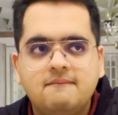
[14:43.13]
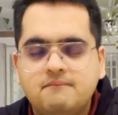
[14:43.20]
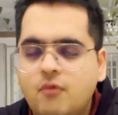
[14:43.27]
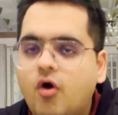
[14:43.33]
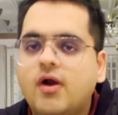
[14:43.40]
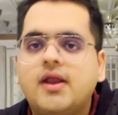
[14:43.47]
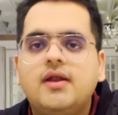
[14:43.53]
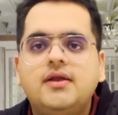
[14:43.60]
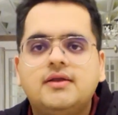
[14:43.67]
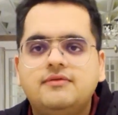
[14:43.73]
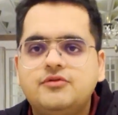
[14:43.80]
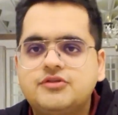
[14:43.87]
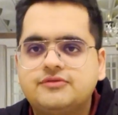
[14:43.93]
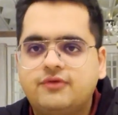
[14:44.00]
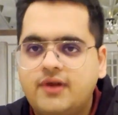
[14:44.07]
mock
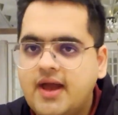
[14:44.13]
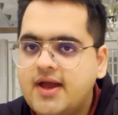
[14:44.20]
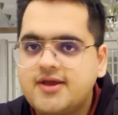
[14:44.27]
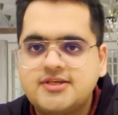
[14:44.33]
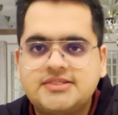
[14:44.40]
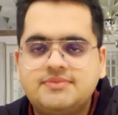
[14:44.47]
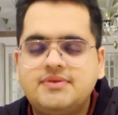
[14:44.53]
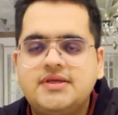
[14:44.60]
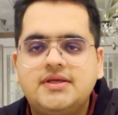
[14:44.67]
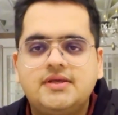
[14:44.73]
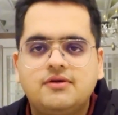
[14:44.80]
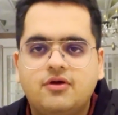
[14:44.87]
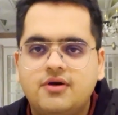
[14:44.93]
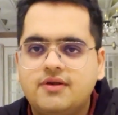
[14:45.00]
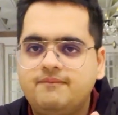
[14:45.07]
interviews for ISB
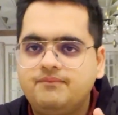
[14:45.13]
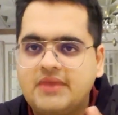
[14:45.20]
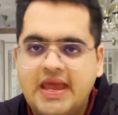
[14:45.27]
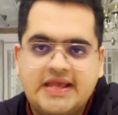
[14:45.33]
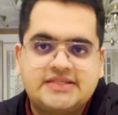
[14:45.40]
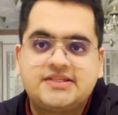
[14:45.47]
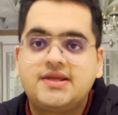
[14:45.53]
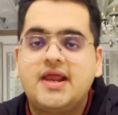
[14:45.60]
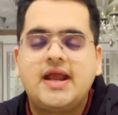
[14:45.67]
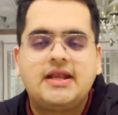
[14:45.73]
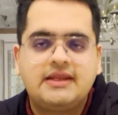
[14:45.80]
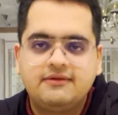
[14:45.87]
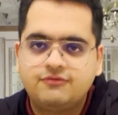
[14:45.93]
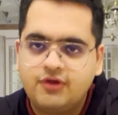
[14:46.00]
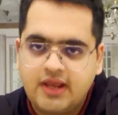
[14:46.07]
or essay
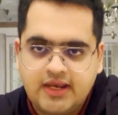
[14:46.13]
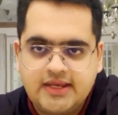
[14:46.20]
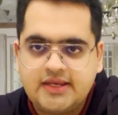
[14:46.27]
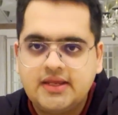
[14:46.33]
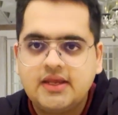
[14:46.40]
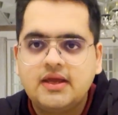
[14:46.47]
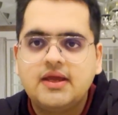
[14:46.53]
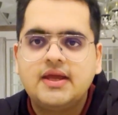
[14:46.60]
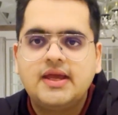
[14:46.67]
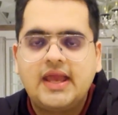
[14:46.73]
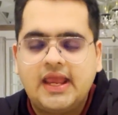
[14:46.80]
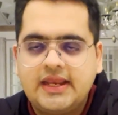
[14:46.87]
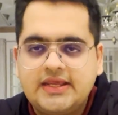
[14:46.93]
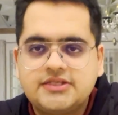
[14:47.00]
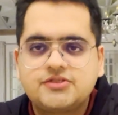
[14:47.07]
writing for
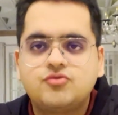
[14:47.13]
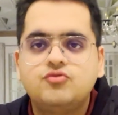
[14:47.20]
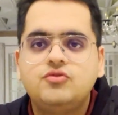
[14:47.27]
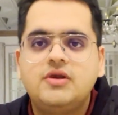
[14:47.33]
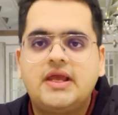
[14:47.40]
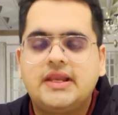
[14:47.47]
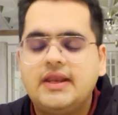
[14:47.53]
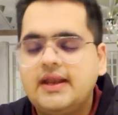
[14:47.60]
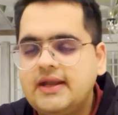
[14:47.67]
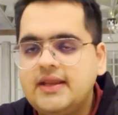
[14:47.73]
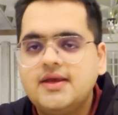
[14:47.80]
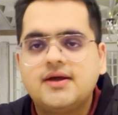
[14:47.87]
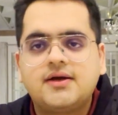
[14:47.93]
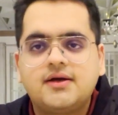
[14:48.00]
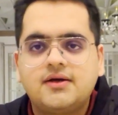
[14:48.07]
any school in
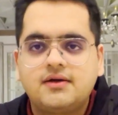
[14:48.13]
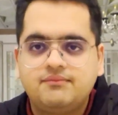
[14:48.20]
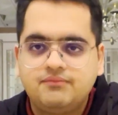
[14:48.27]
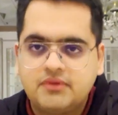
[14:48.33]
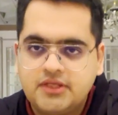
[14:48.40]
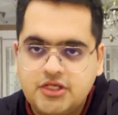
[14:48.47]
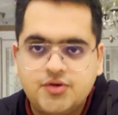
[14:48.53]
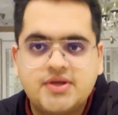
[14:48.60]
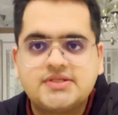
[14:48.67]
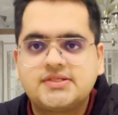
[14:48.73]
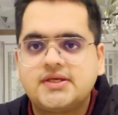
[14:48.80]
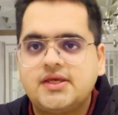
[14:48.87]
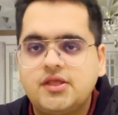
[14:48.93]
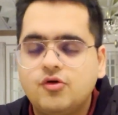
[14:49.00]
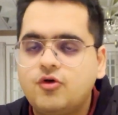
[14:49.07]
India,
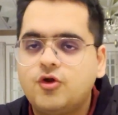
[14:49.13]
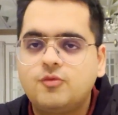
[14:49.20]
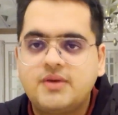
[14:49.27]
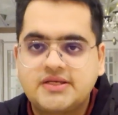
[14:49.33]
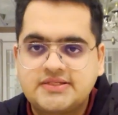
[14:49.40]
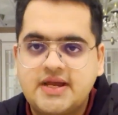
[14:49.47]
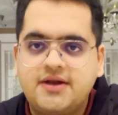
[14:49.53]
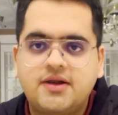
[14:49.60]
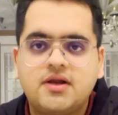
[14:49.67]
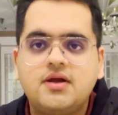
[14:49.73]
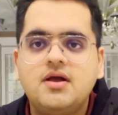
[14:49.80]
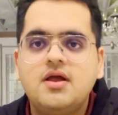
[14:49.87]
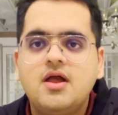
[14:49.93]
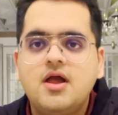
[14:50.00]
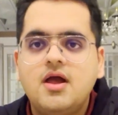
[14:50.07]
USA, Europe,
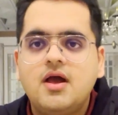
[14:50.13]
etc.,